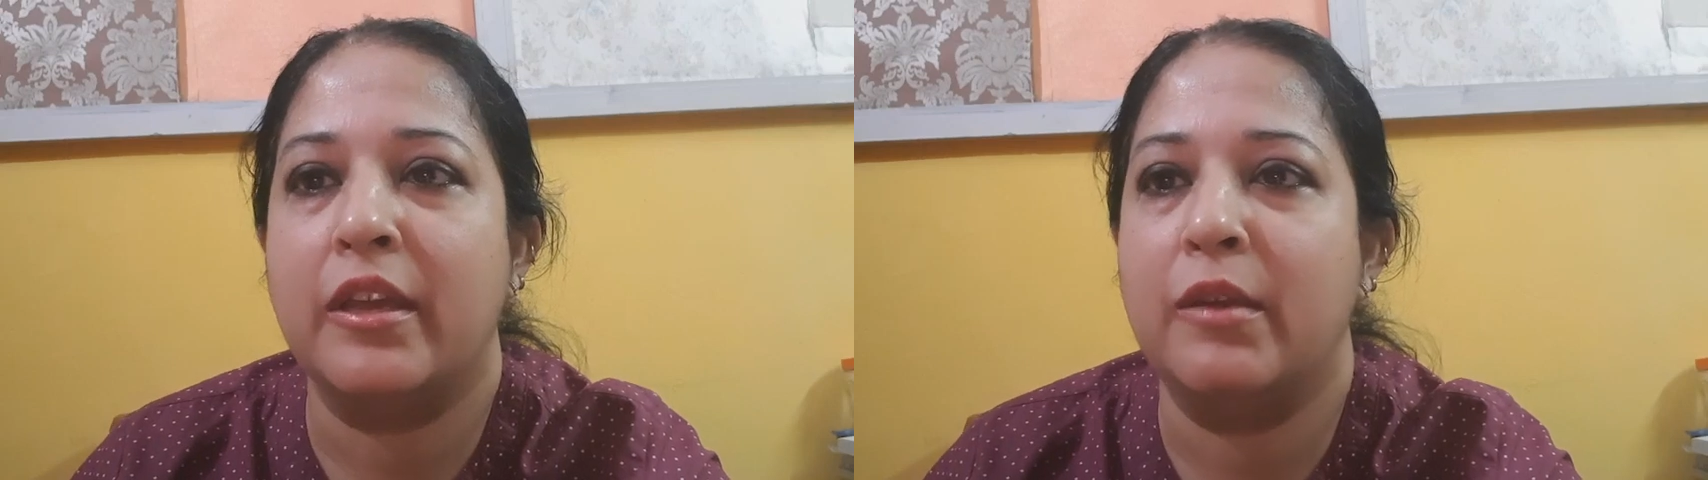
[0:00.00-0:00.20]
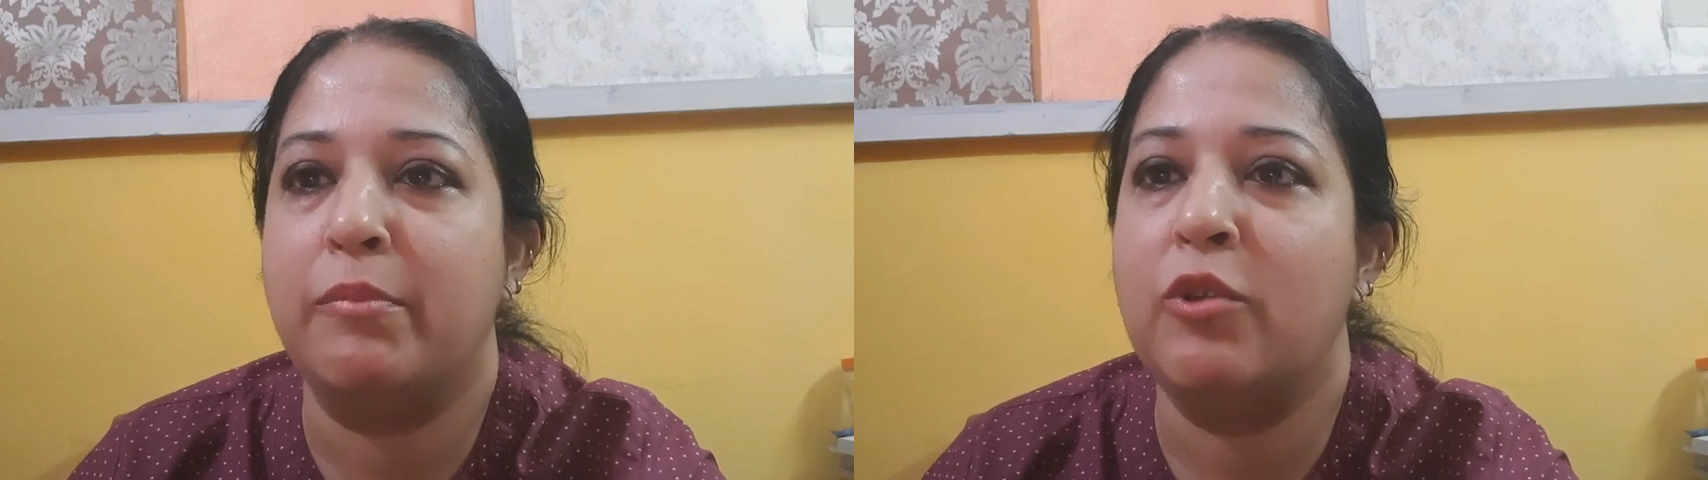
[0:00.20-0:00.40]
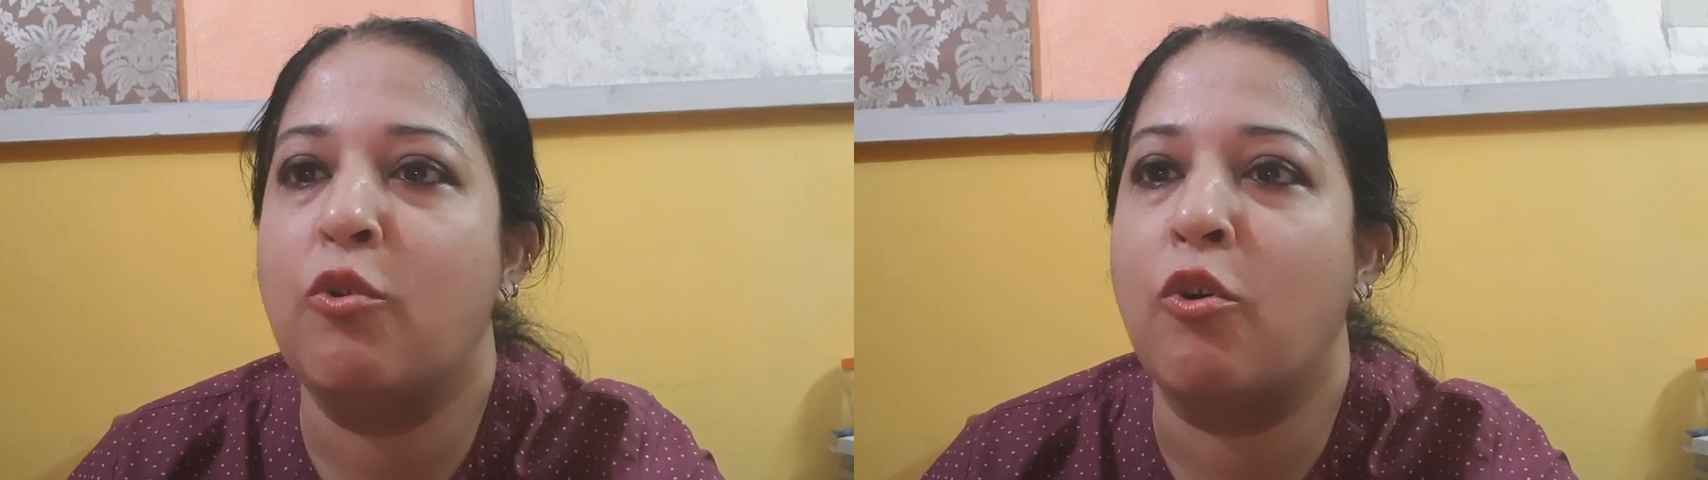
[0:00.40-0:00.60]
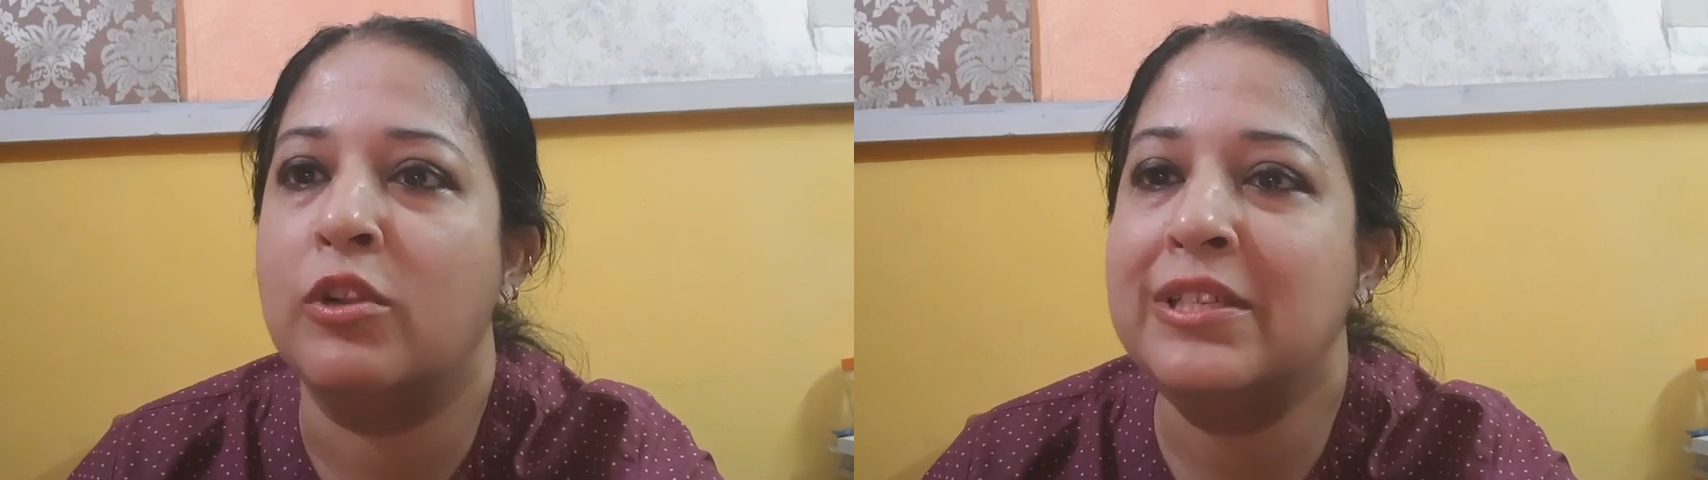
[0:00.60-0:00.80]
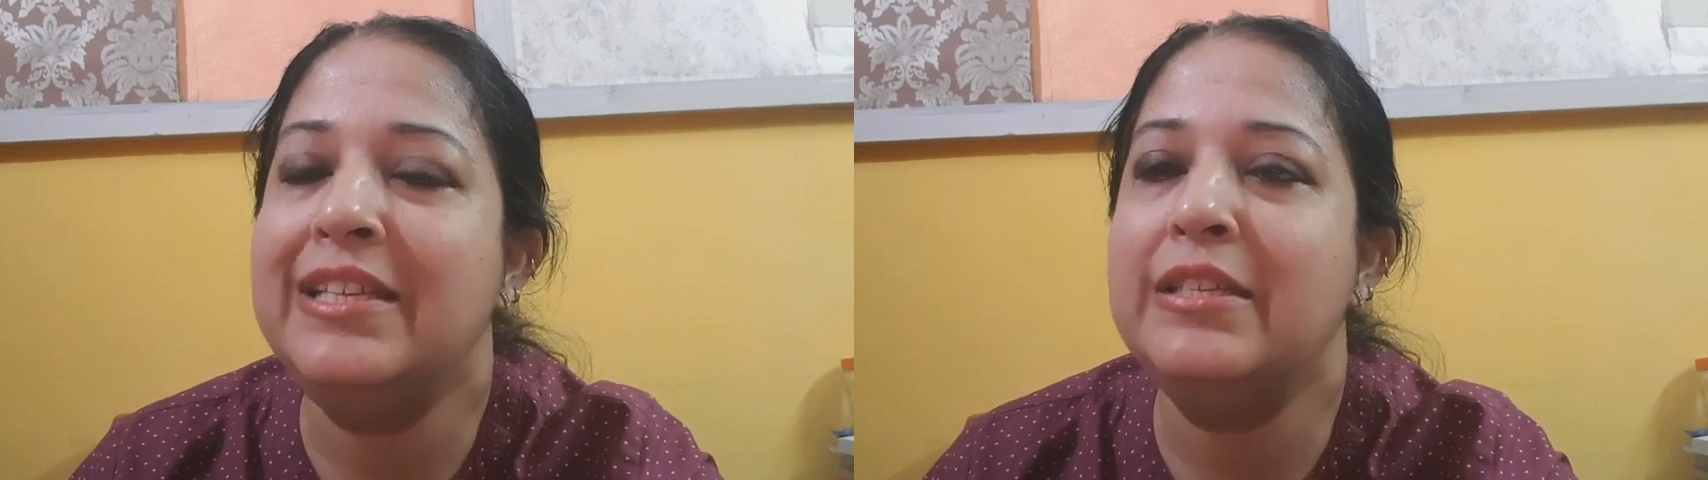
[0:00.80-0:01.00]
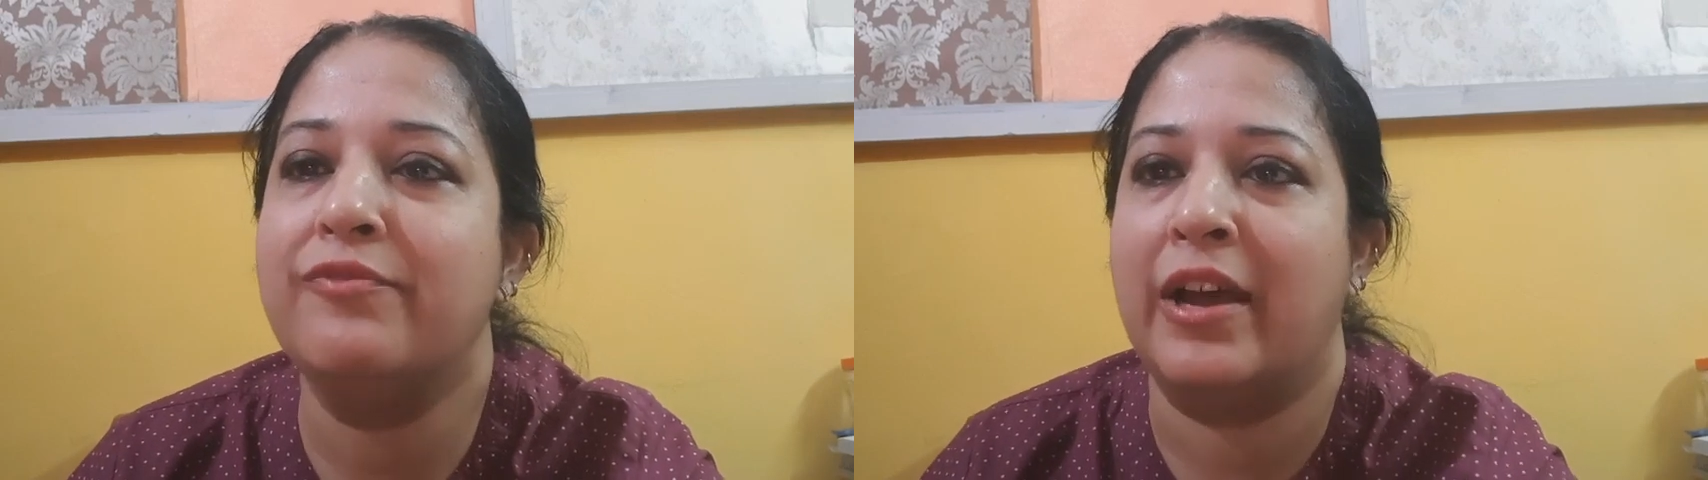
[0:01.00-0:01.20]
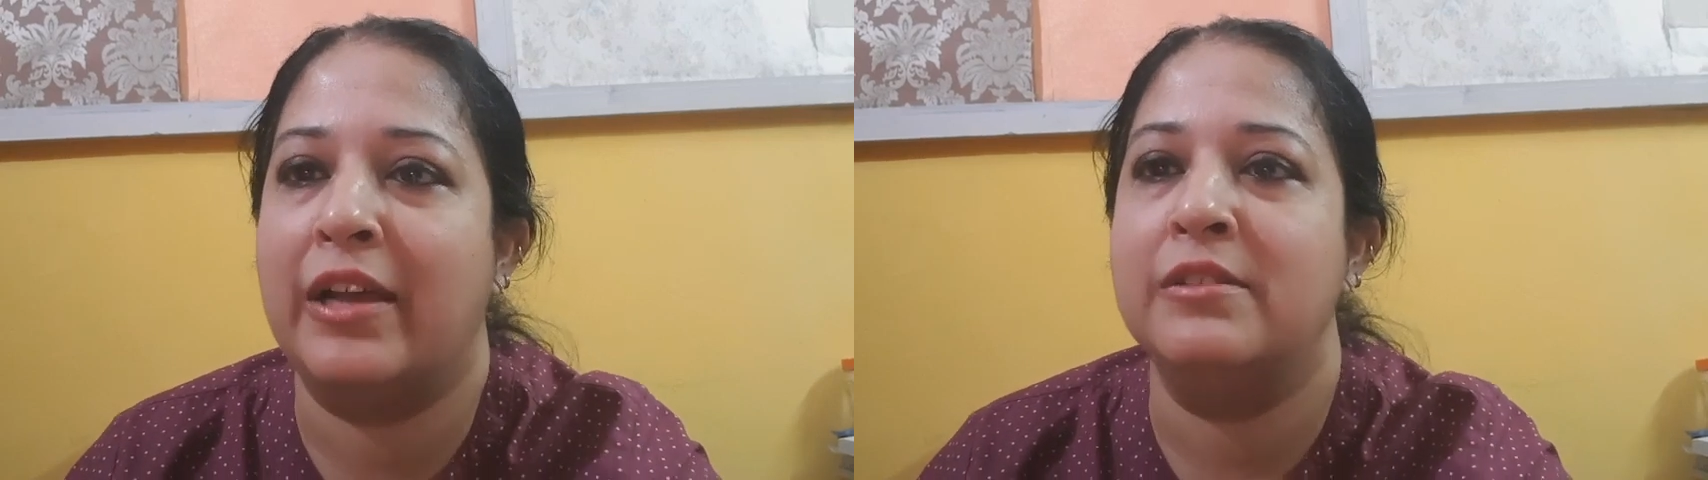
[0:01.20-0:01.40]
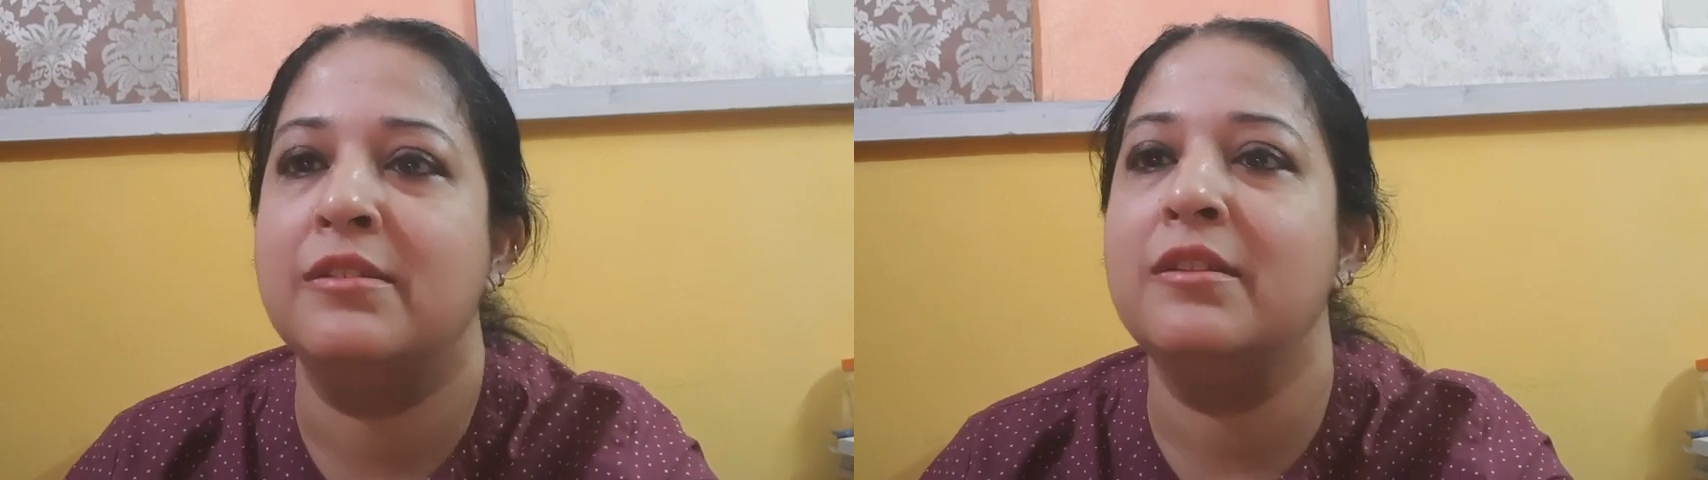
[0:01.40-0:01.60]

keeping all these files